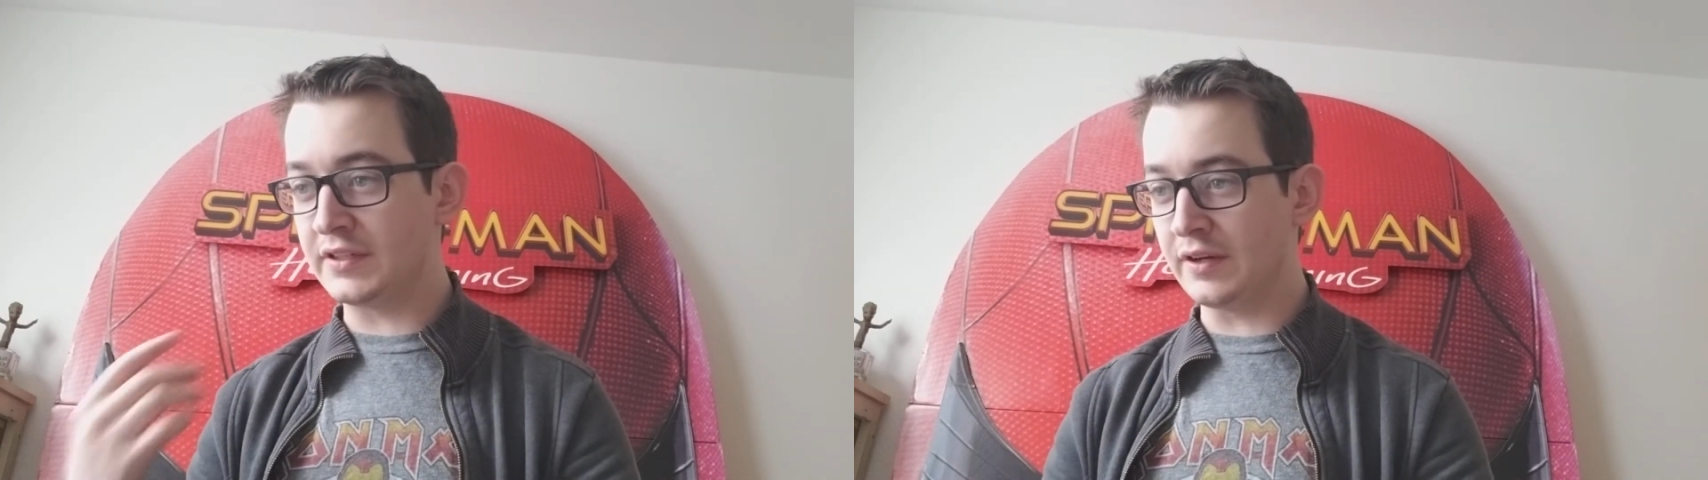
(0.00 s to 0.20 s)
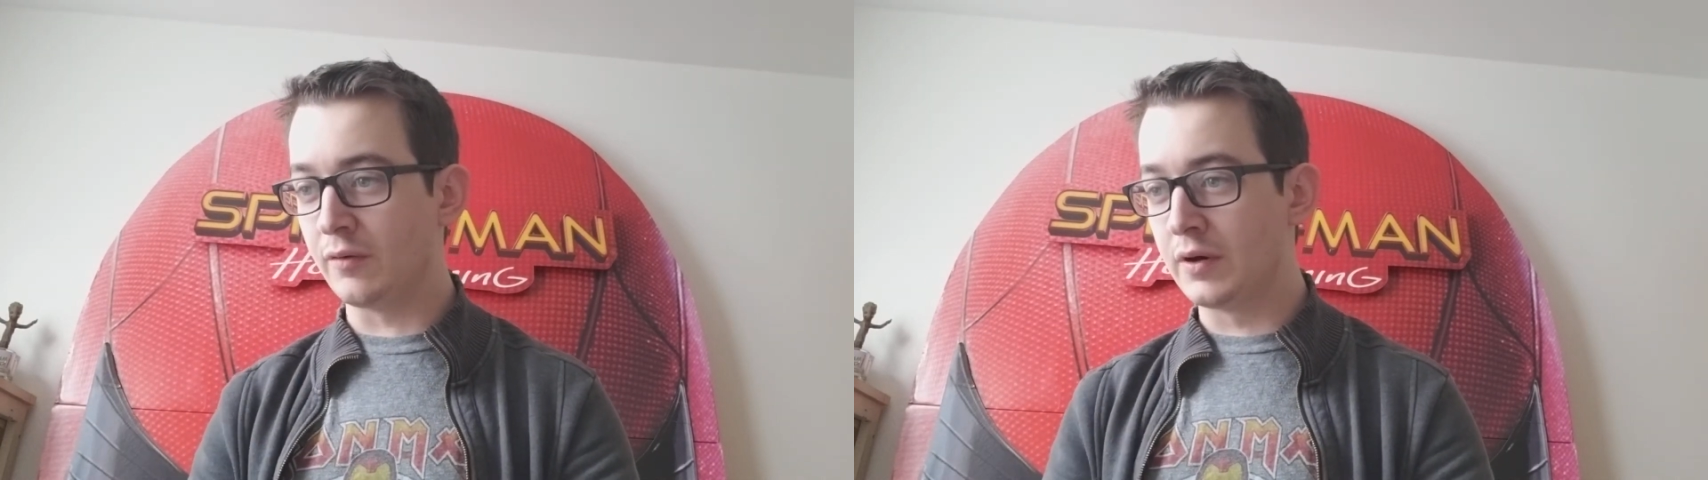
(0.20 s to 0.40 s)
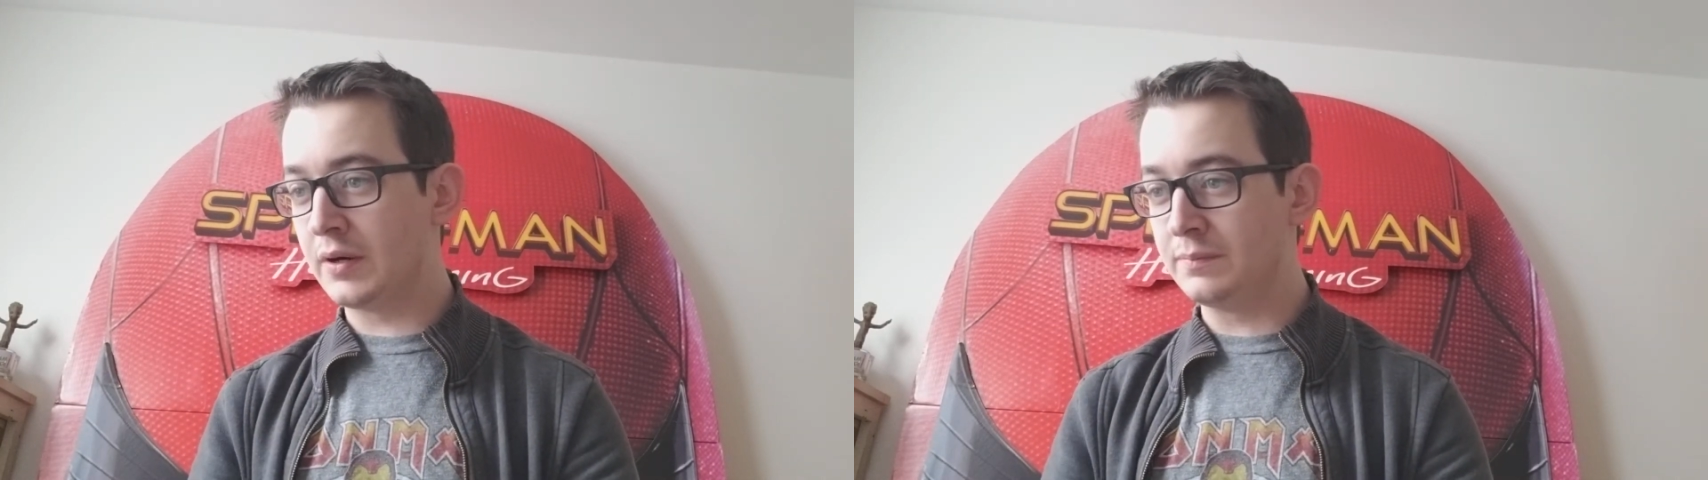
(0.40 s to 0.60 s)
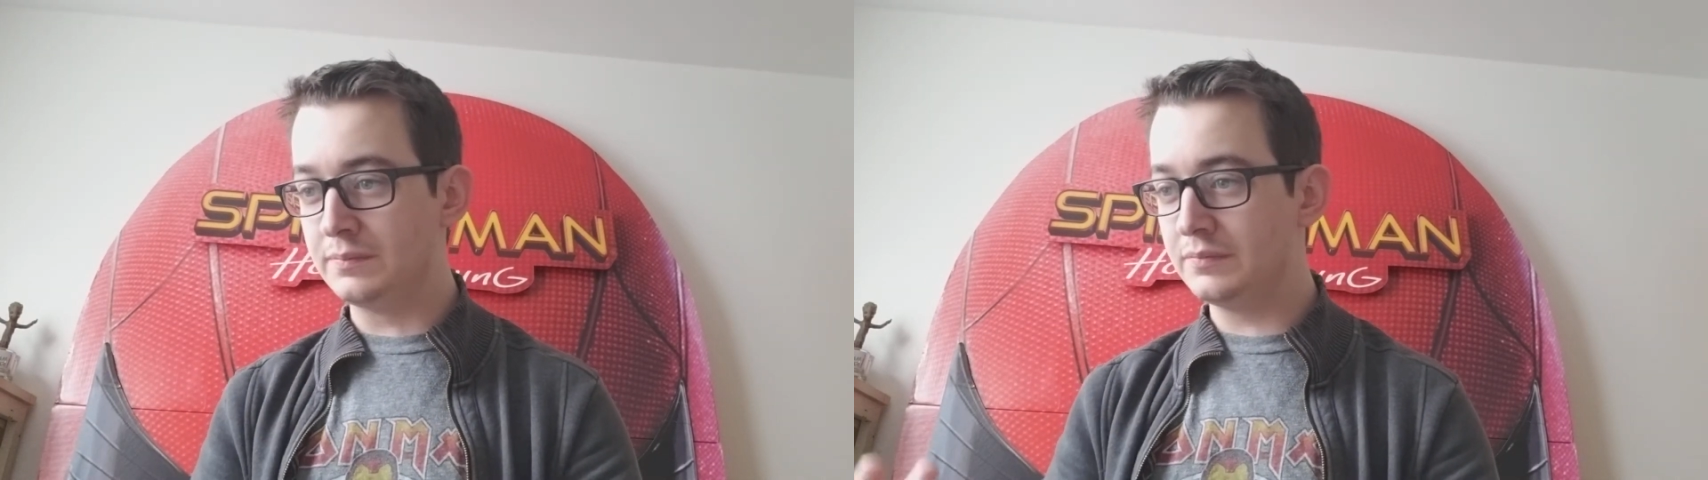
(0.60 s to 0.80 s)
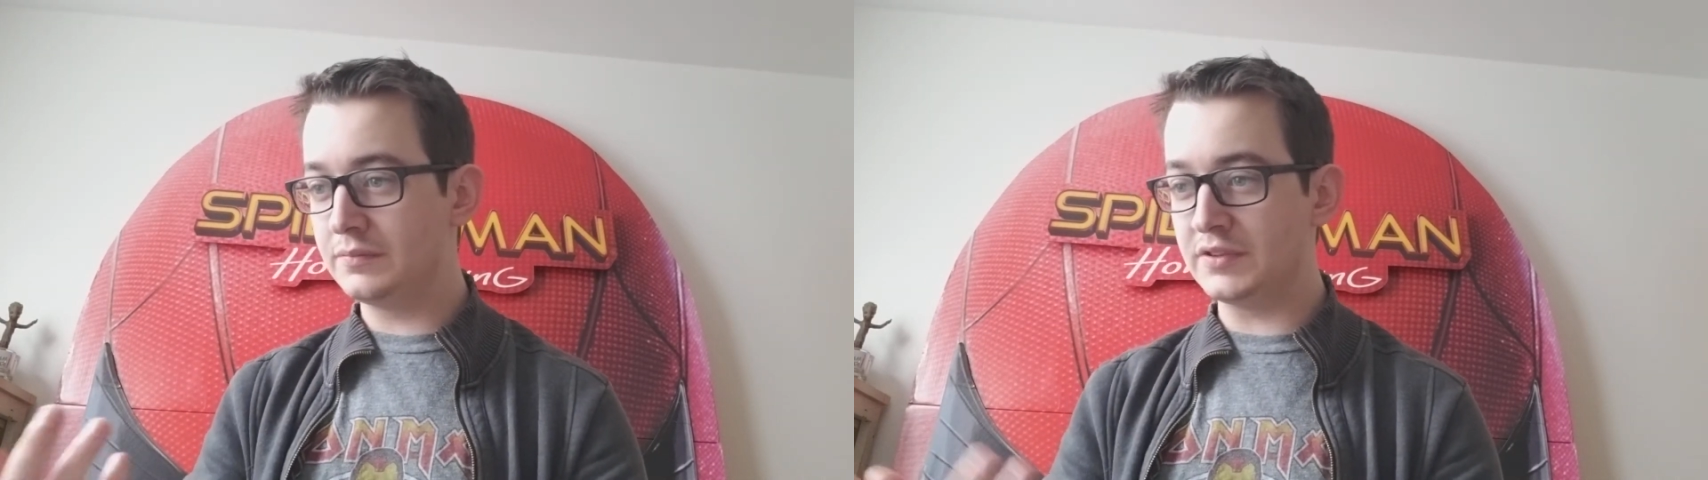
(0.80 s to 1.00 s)
the Orb
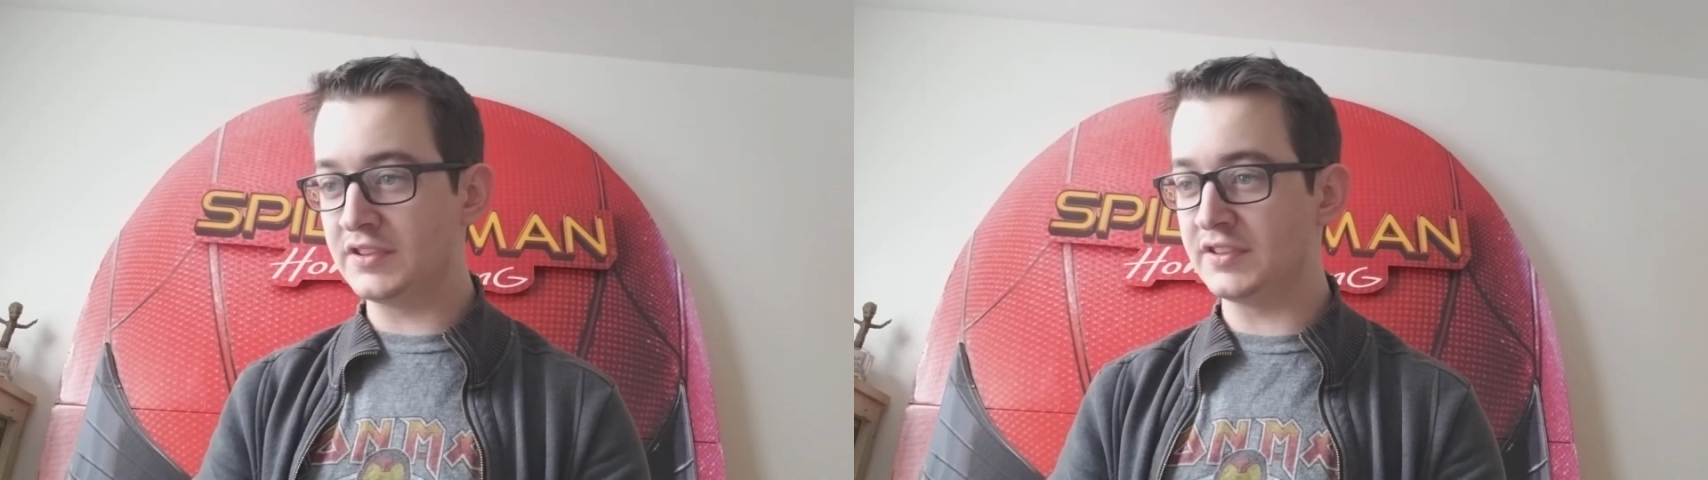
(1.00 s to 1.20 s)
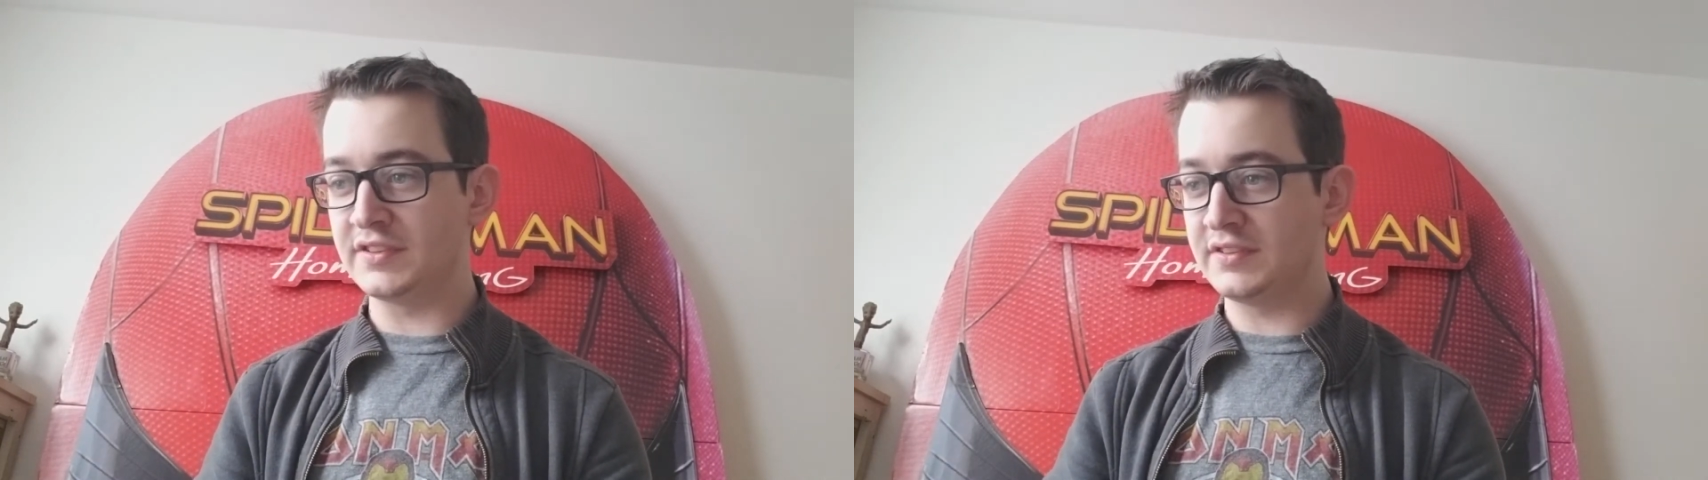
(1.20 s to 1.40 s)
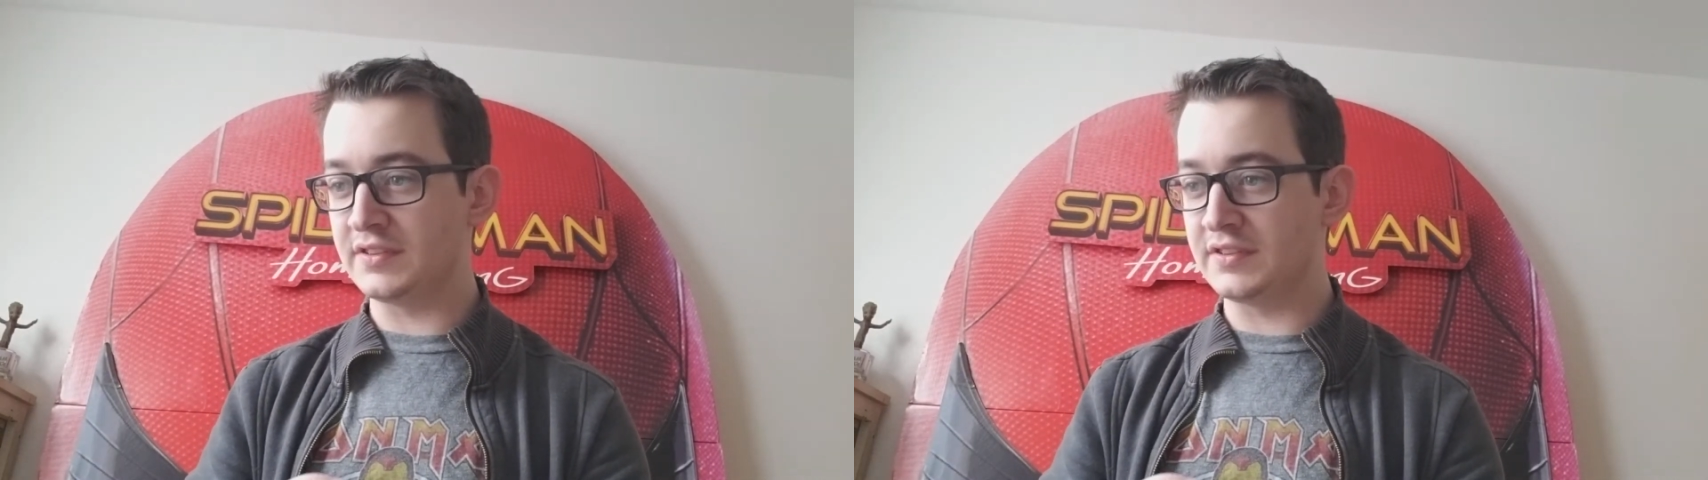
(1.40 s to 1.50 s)
was just